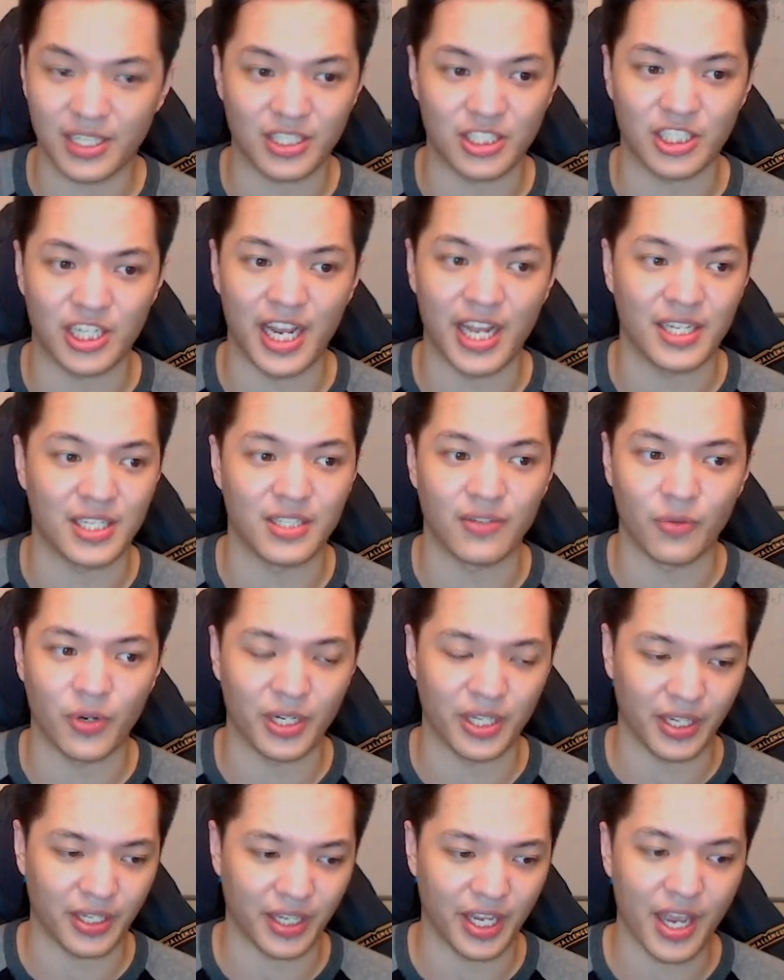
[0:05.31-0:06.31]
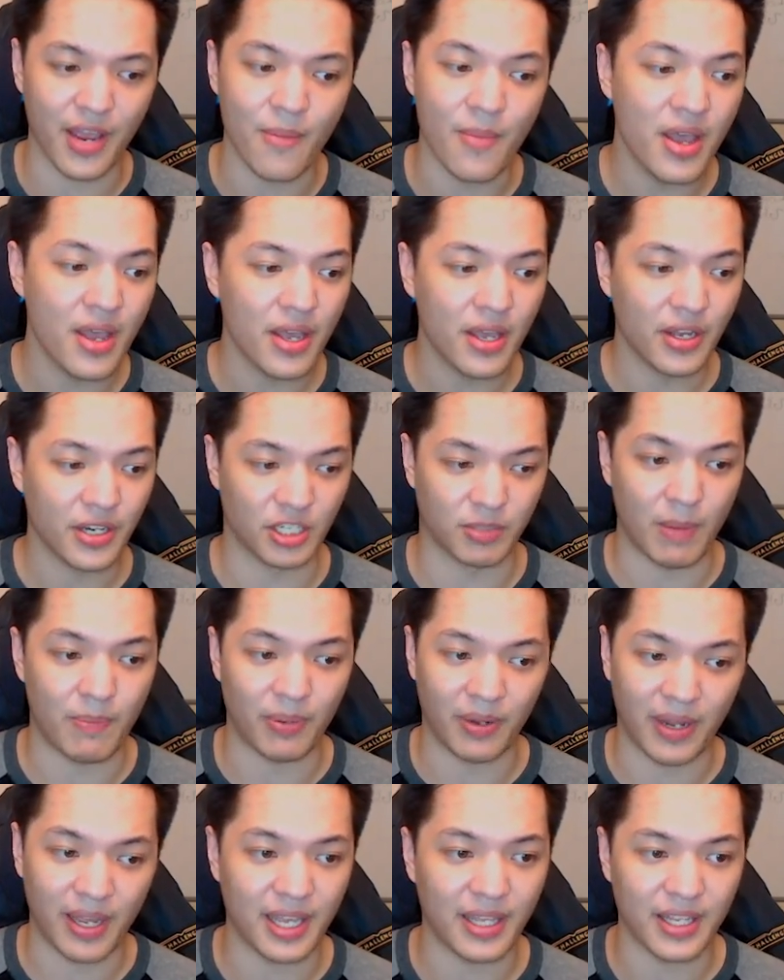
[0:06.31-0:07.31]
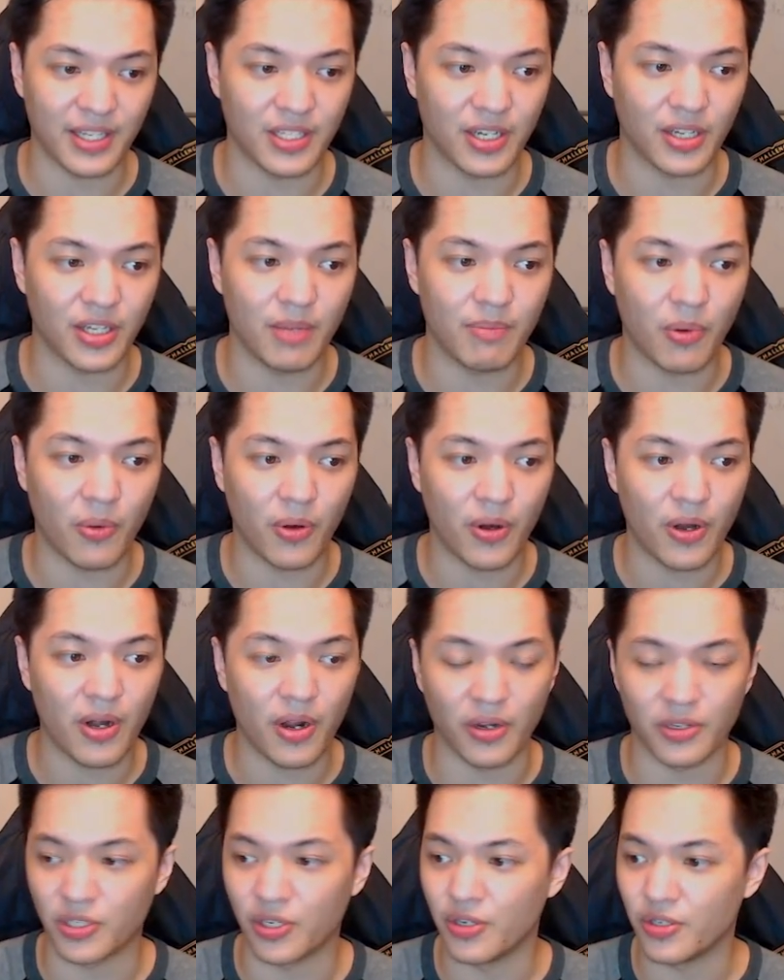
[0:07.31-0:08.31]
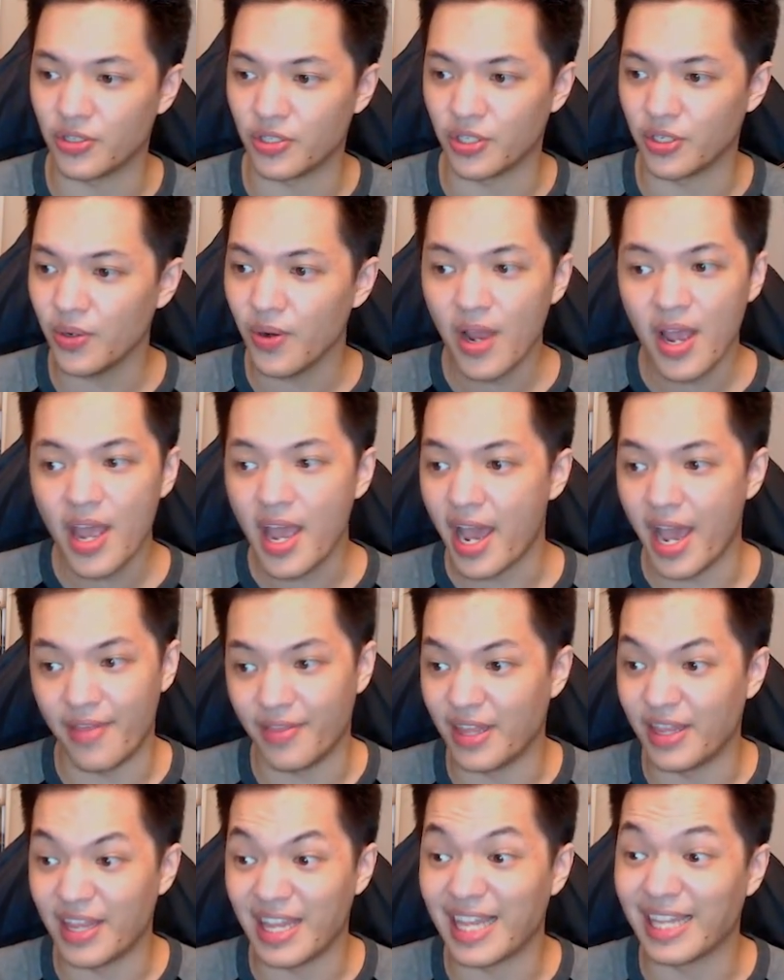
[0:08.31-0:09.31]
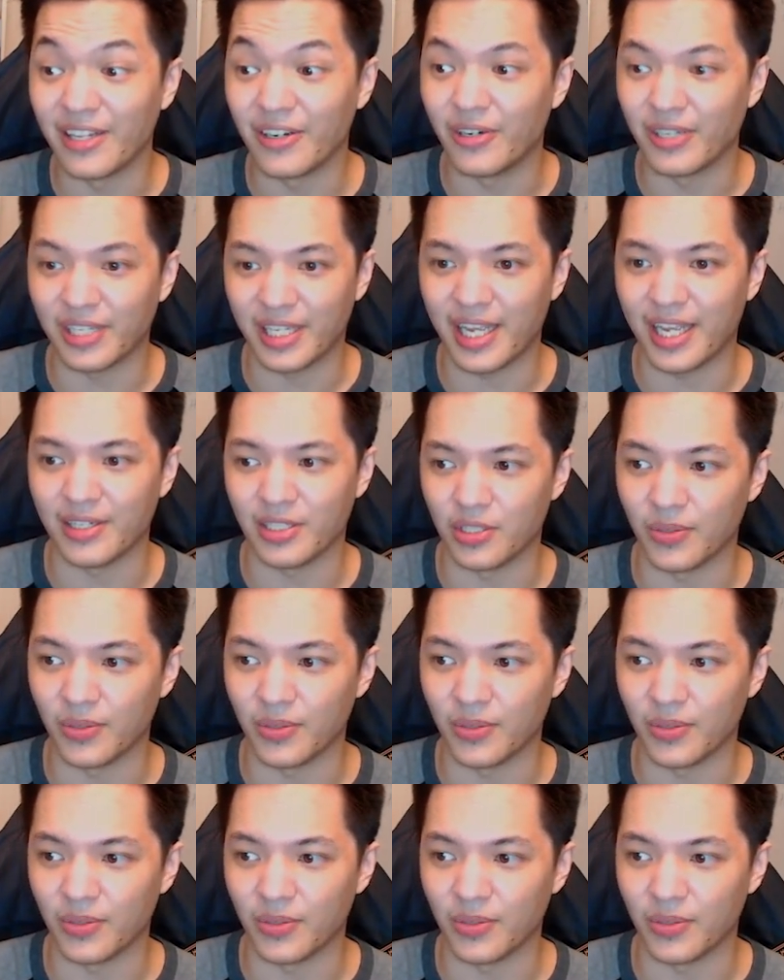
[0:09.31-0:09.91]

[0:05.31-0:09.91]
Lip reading: chances of winning a game just by playing this on the board on turn 2, and then they literally can't do